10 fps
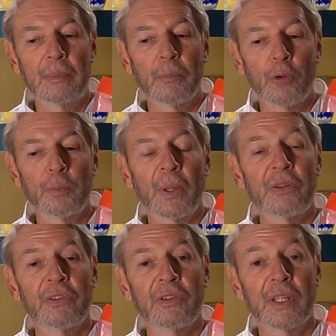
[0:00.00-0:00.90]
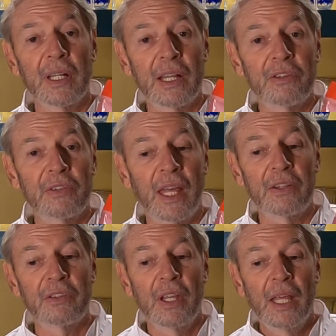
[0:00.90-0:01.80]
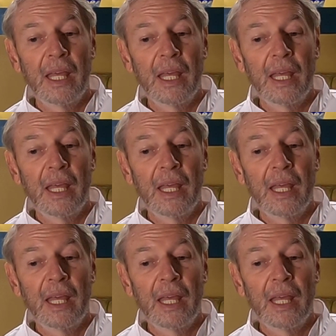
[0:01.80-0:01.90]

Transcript: in most places in the United States